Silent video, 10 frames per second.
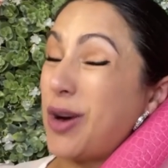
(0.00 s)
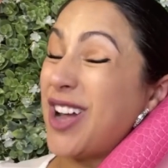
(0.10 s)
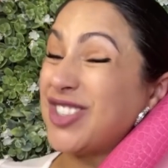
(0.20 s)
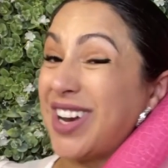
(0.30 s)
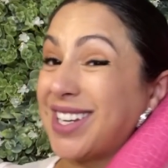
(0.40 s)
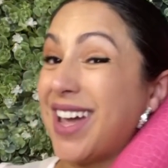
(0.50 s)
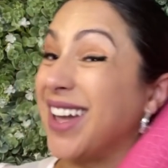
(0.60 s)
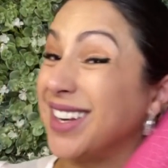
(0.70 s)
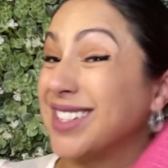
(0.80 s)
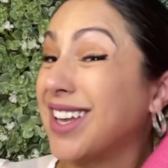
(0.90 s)
project
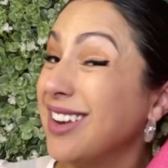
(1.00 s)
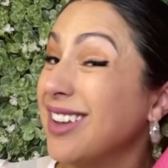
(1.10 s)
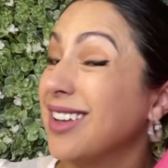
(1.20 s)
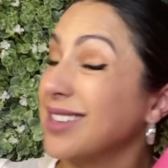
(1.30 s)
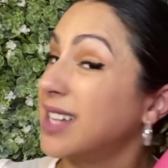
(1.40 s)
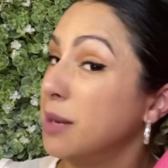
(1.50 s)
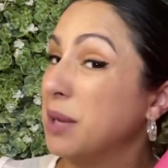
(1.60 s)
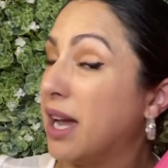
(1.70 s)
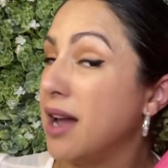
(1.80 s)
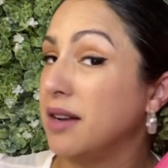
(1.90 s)
and it's gonna it's gonna
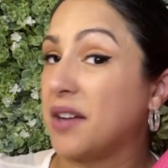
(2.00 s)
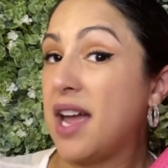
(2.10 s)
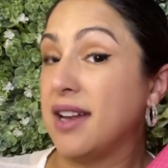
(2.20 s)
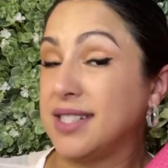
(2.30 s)
be kind of